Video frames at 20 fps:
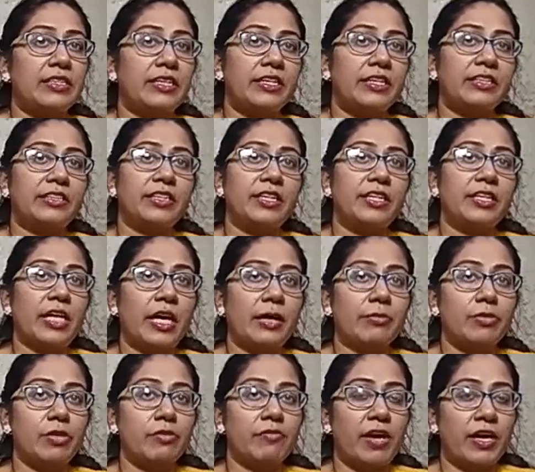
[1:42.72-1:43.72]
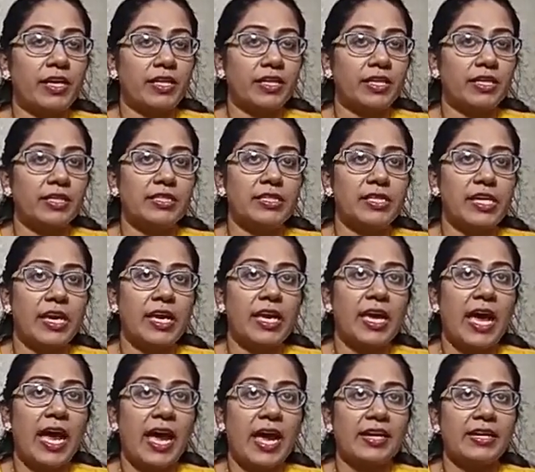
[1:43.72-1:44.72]
There are three types of articles: a,
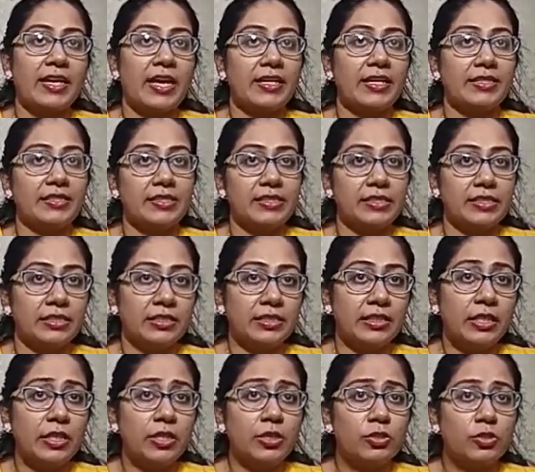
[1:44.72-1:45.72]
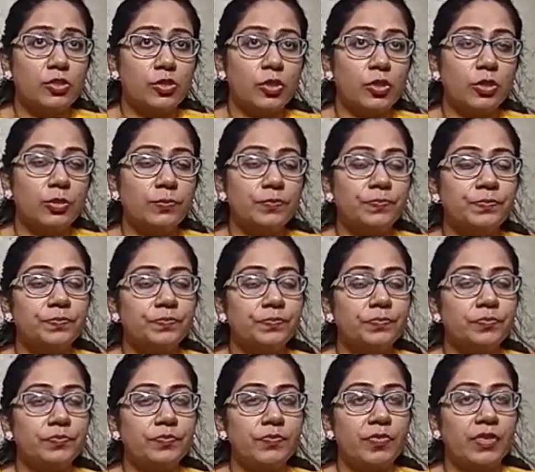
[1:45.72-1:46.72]
an, and the. So
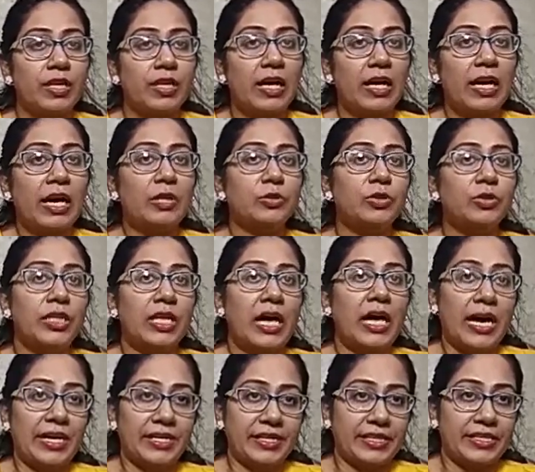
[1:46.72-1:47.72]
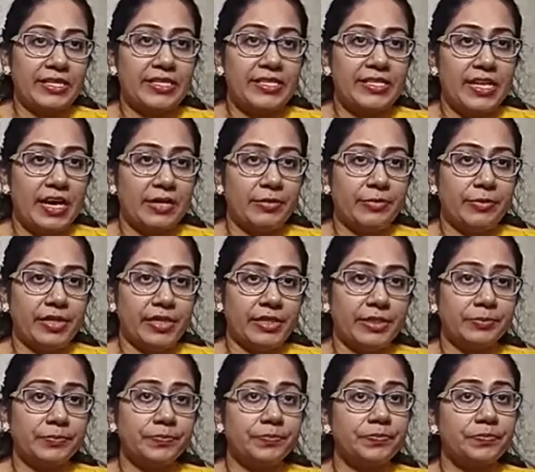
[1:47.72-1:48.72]
how the articles are
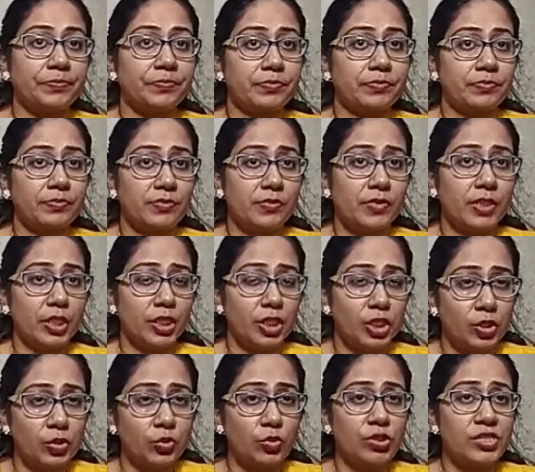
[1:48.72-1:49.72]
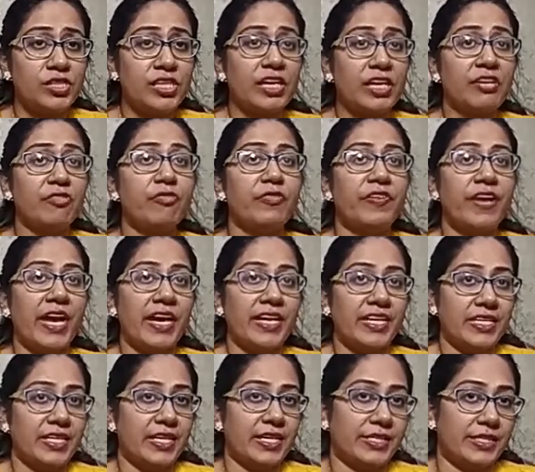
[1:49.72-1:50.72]
being used and
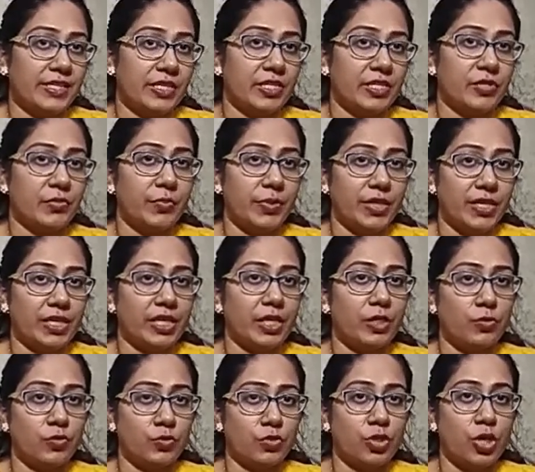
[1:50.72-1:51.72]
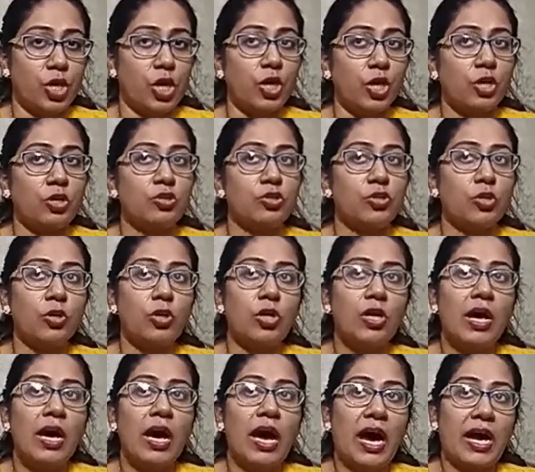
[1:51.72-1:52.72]
when it is being used. So
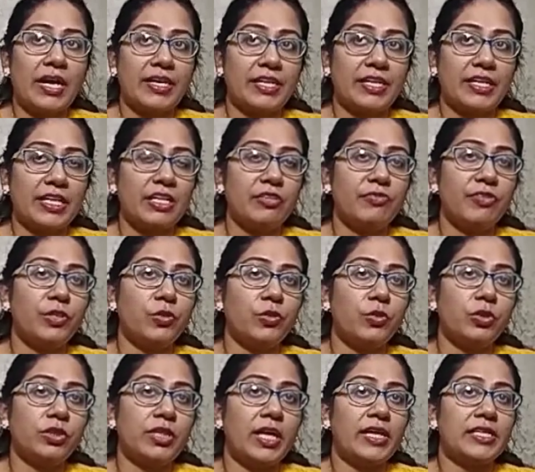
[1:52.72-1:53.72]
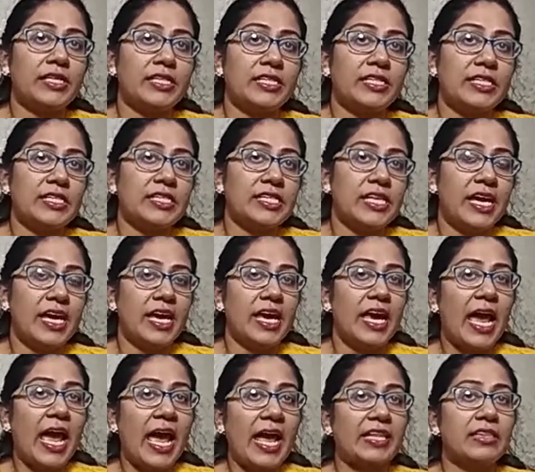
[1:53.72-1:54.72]
article, we know that it is
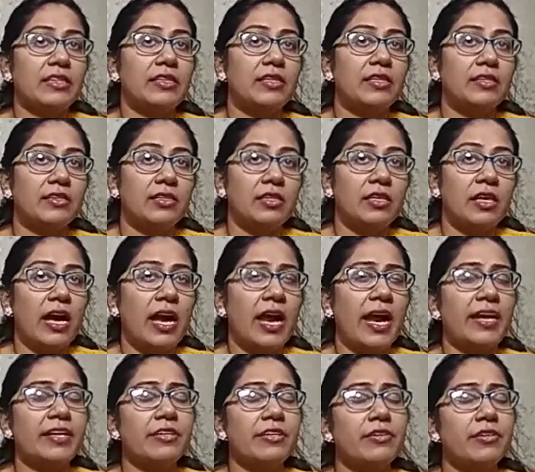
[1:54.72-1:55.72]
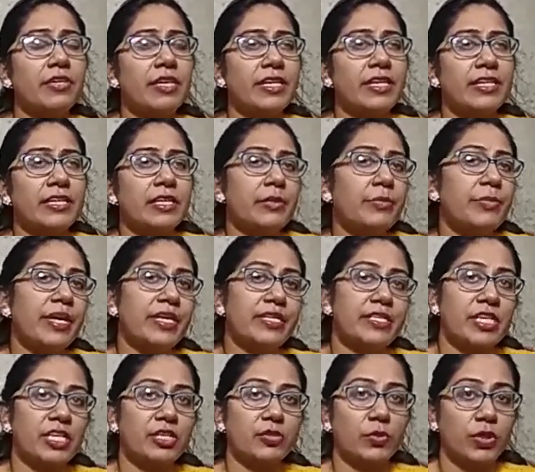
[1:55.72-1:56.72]
a and the, and in the
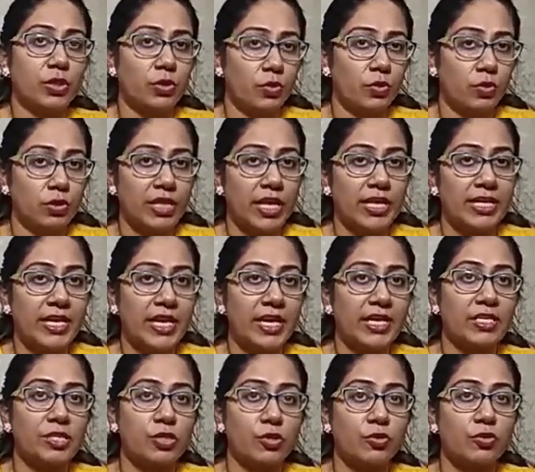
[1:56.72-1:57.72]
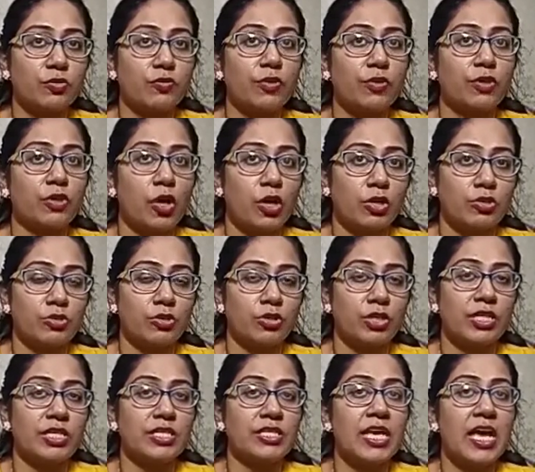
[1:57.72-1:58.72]
basics we know that a is used for
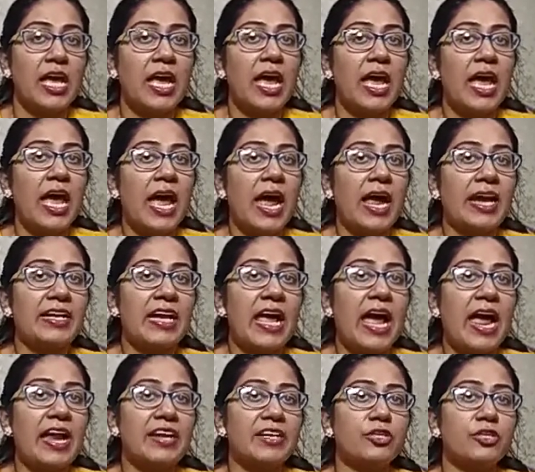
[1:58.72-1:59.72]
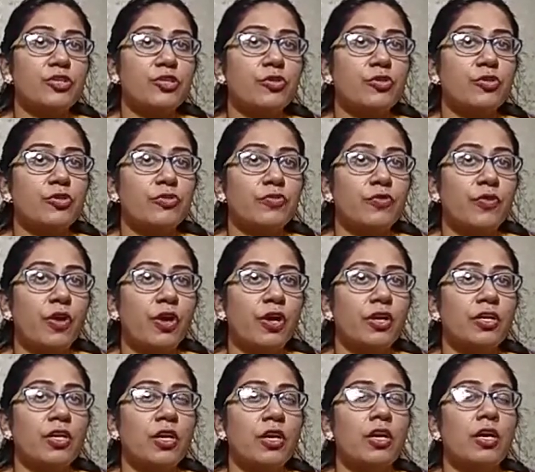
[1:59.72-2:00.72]
consonants and an is used
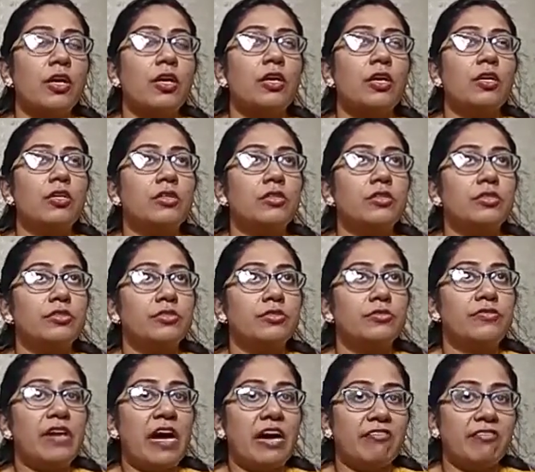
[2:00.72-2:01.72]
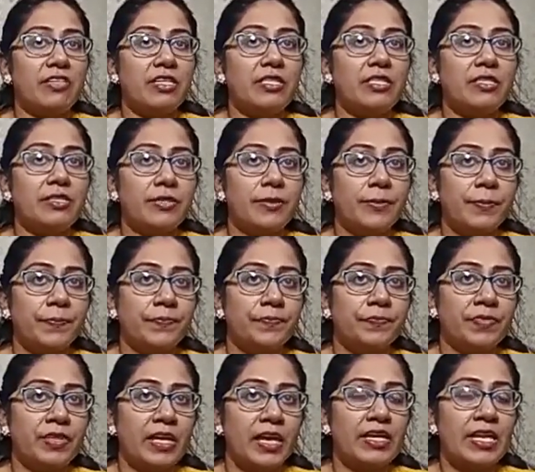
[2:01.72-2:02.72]
for vowels,
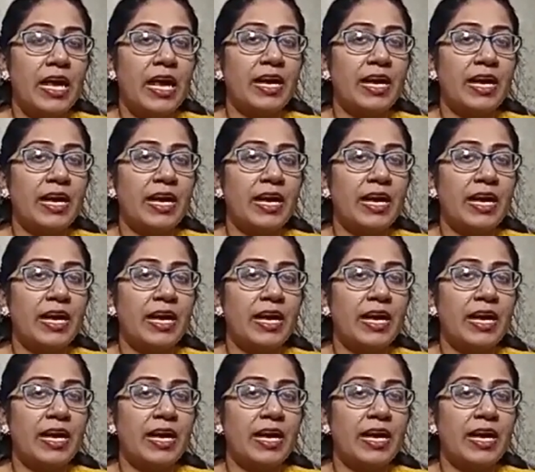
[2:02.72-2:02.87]
and